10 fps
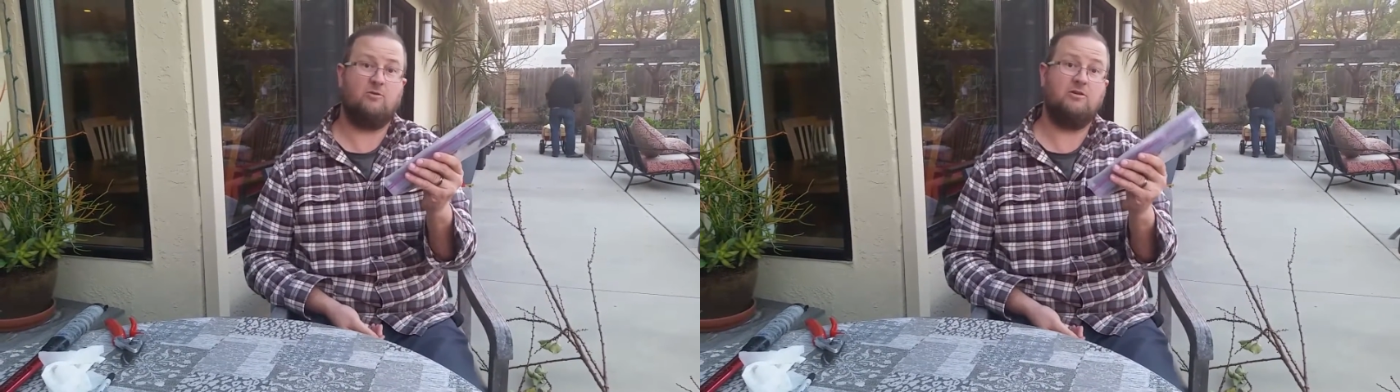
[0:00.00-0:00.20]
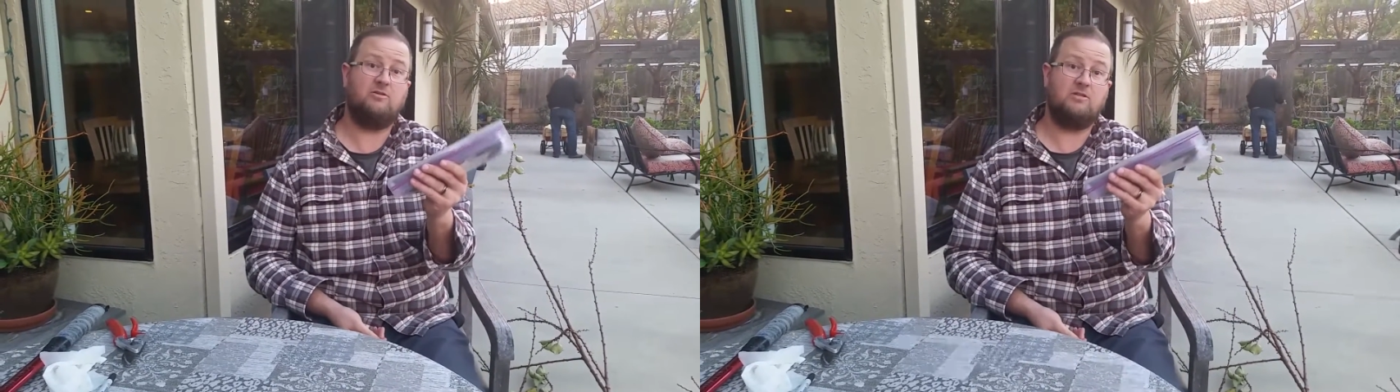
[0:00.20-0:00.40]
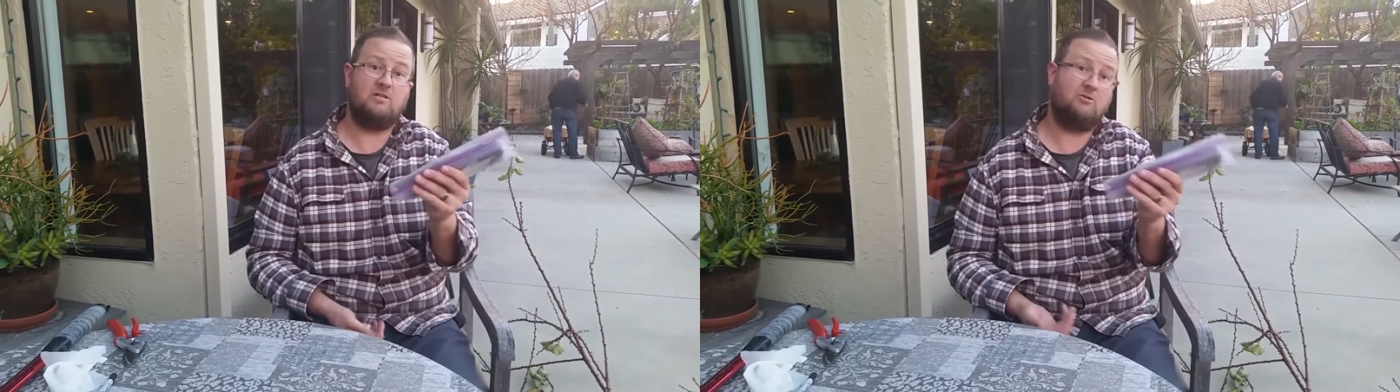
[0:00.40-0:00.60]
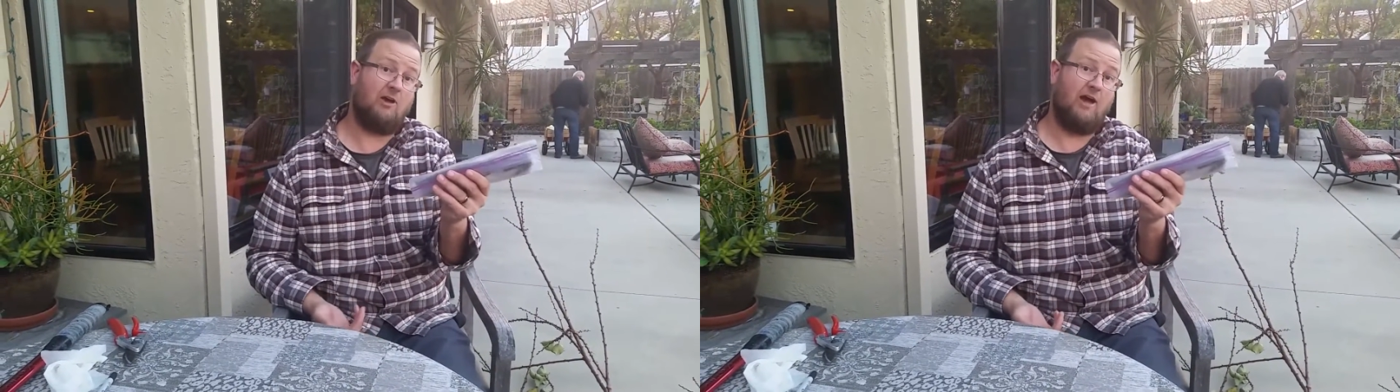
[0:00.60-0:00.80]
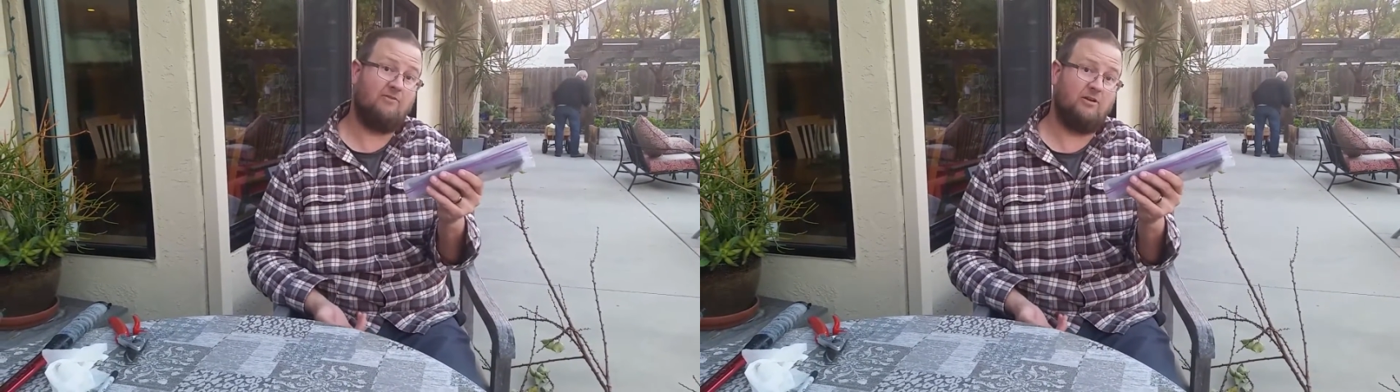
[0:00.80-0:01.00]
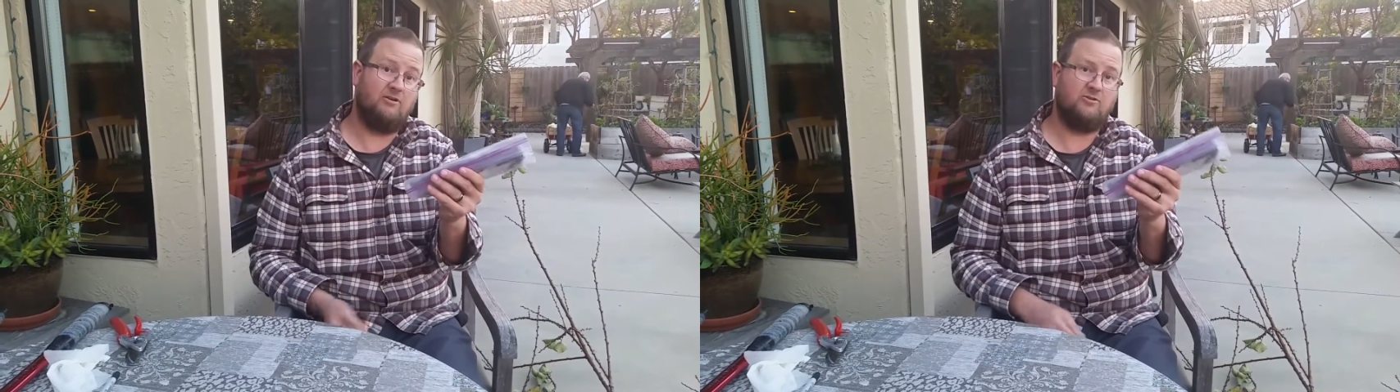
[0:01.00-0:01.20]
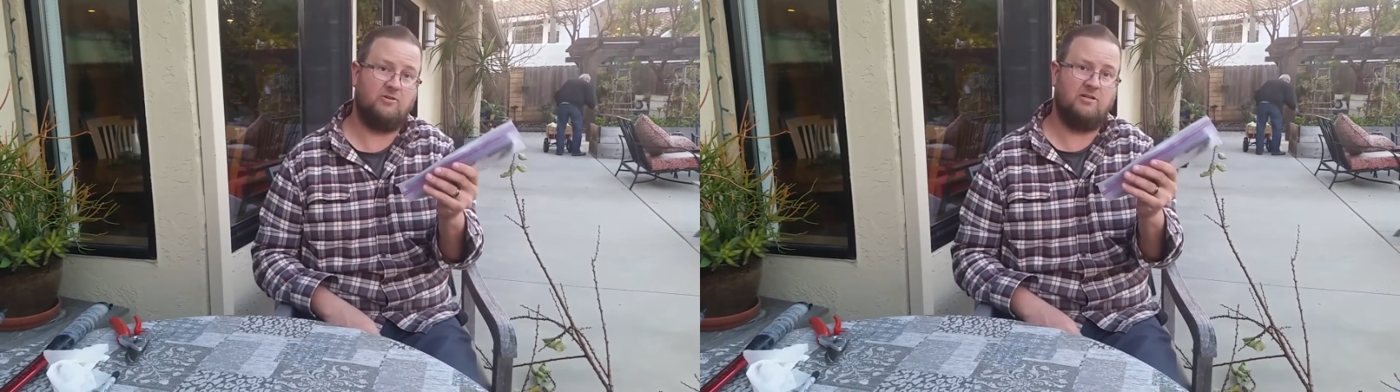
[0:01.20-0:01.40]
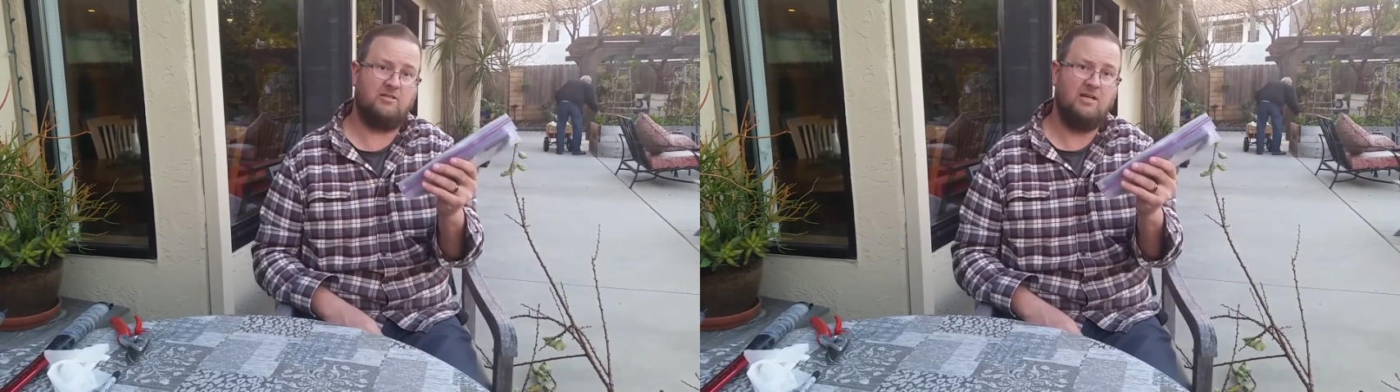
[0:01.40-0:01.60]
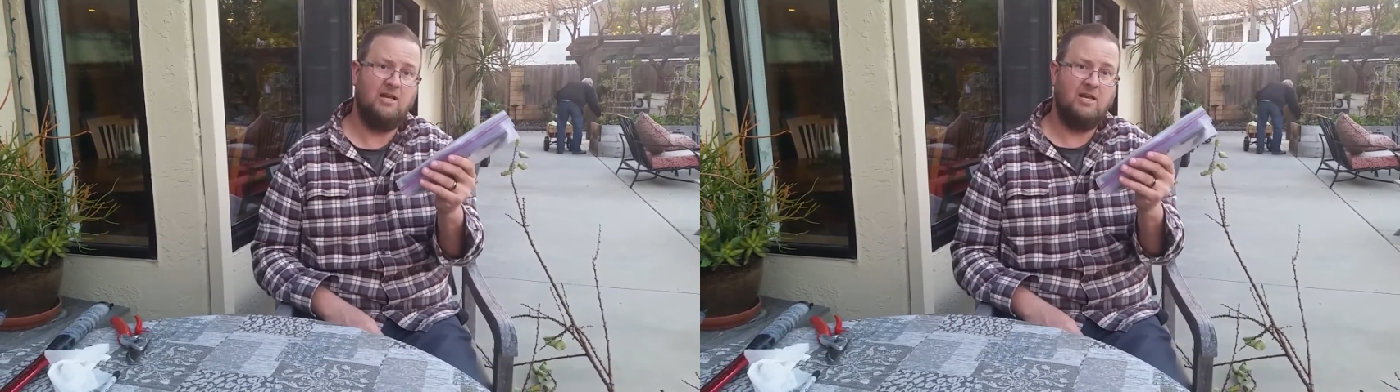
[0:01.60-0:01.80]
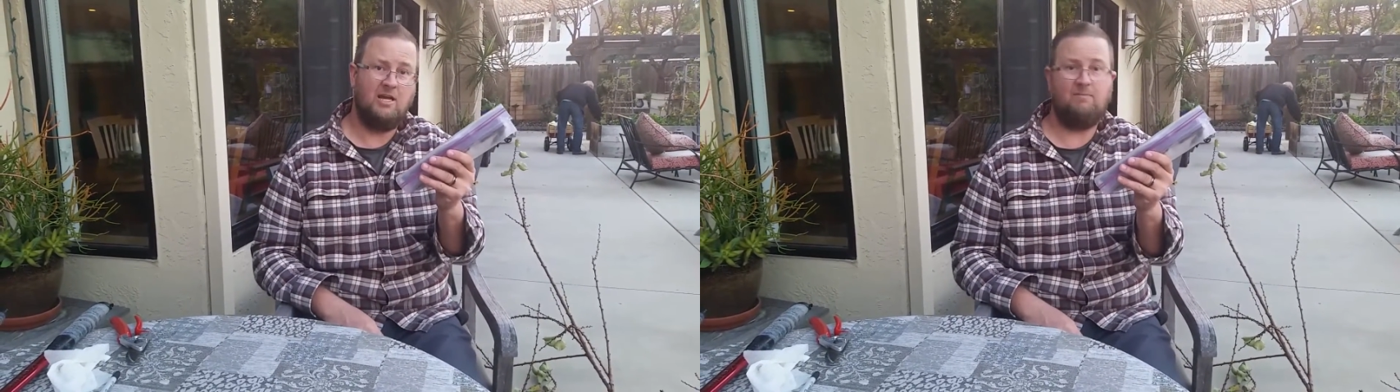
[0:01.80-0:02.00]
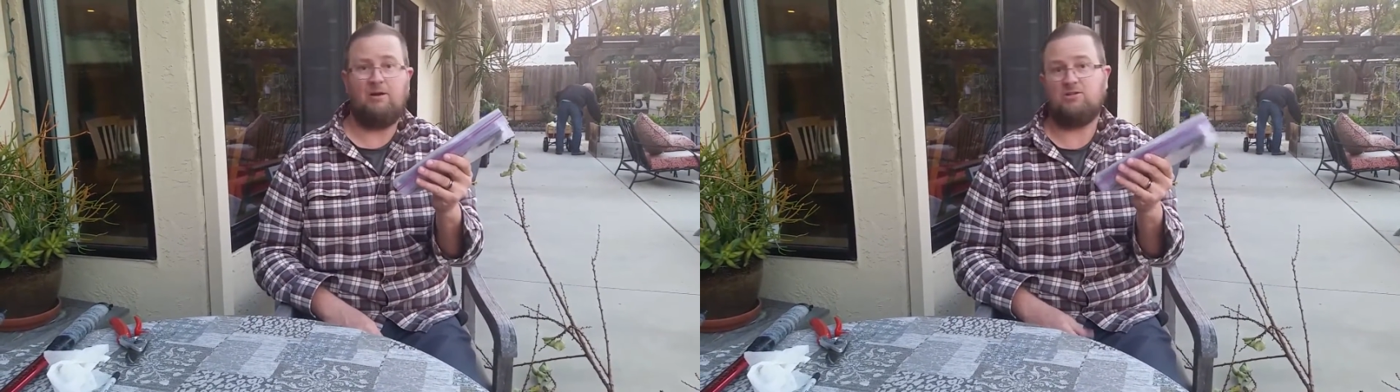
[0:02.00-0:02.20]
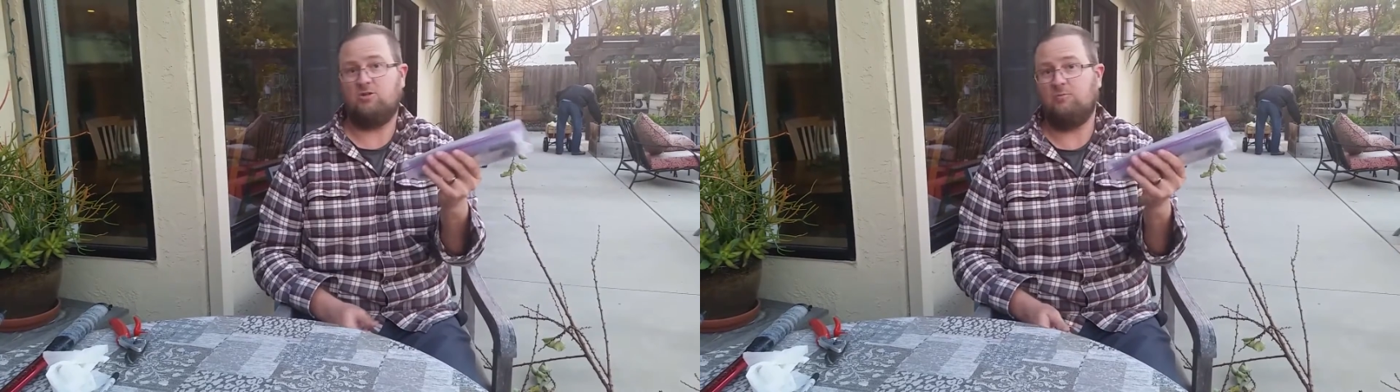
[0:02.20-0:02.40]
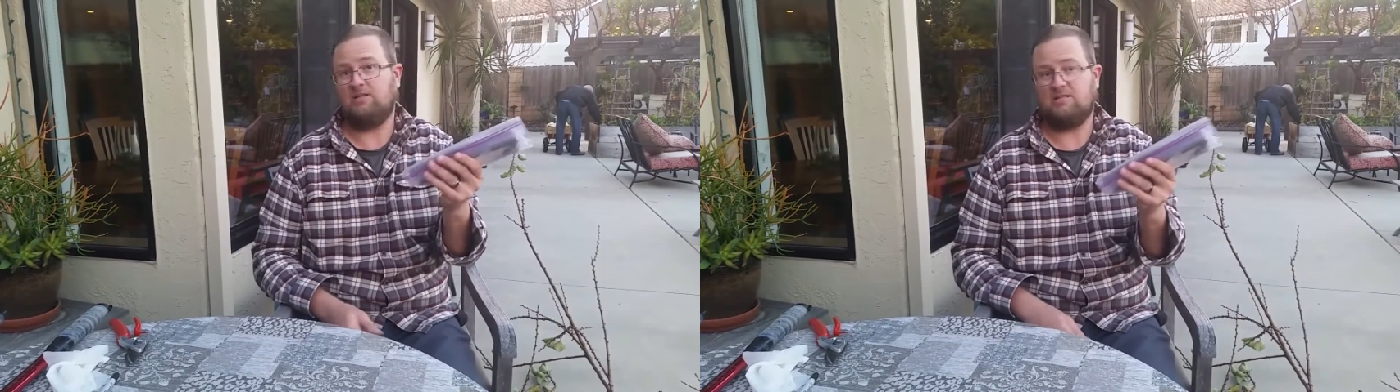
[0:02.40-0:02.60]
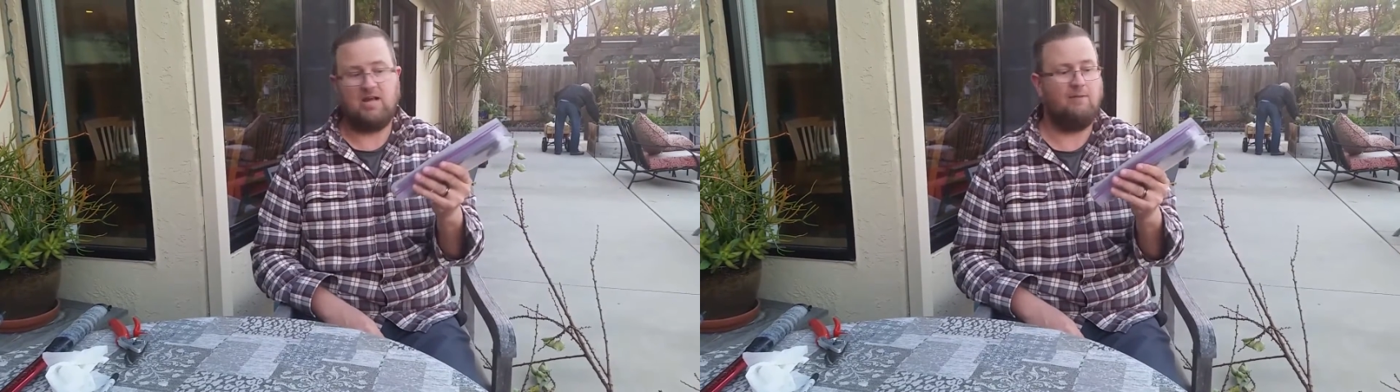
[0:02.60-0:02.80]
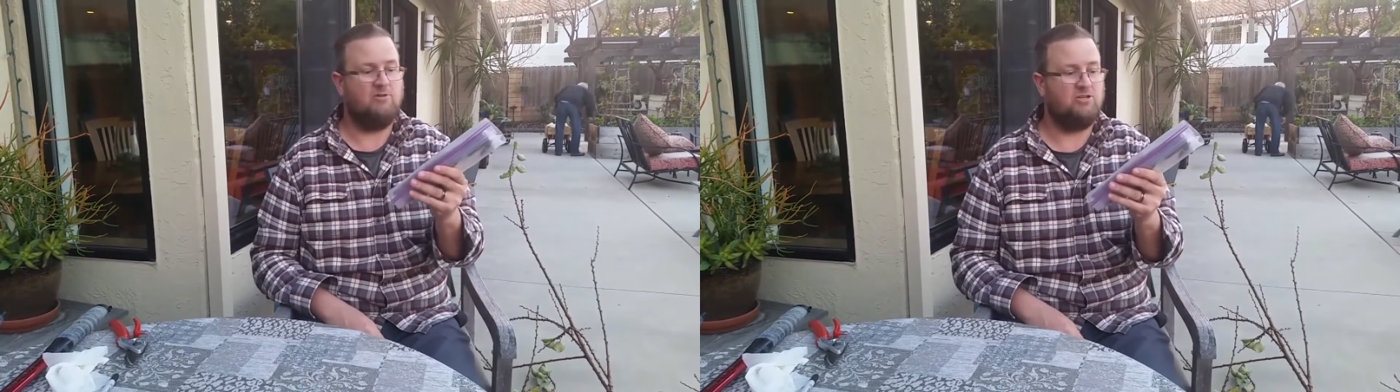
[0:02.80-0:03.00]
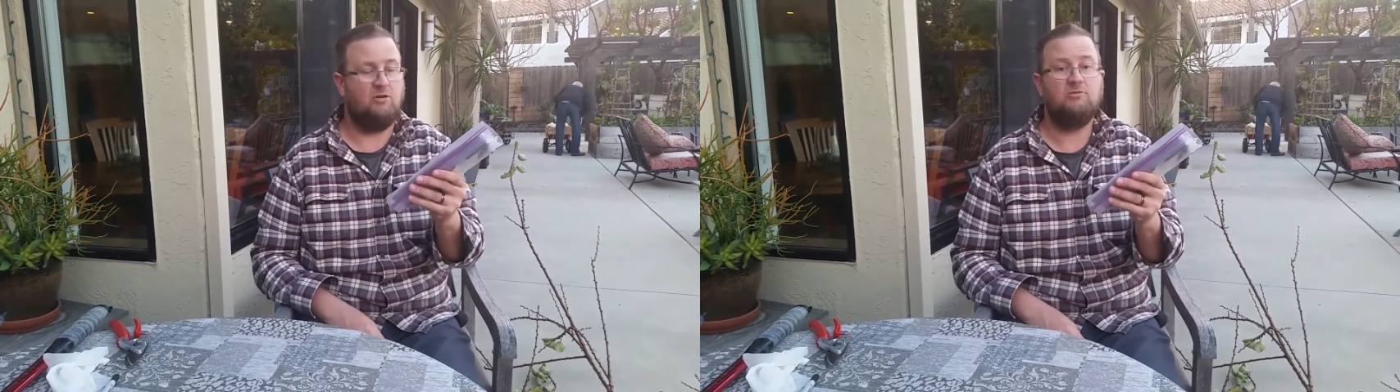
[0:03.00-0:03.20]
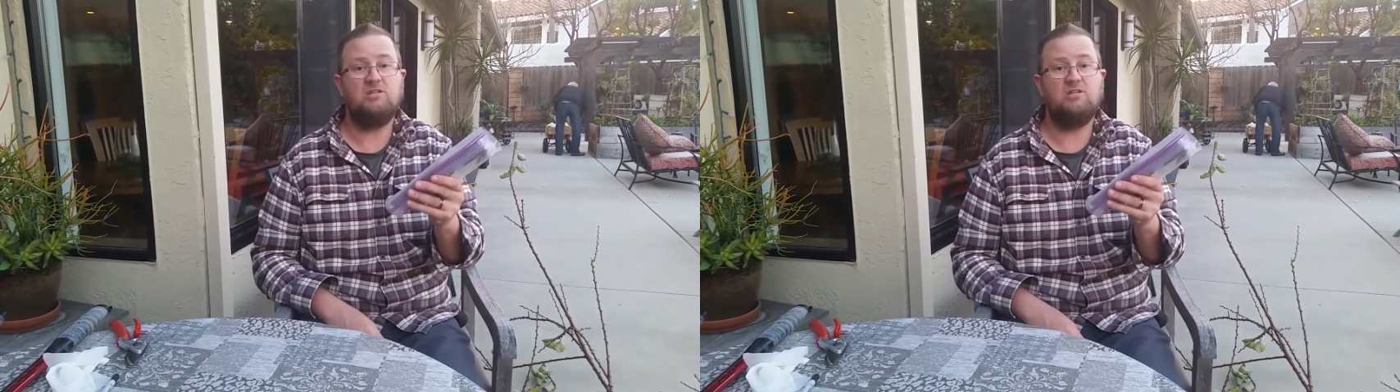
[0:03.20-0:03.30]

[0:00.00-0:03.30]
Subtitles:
or use it to graft on your trees in about 2 months time or so,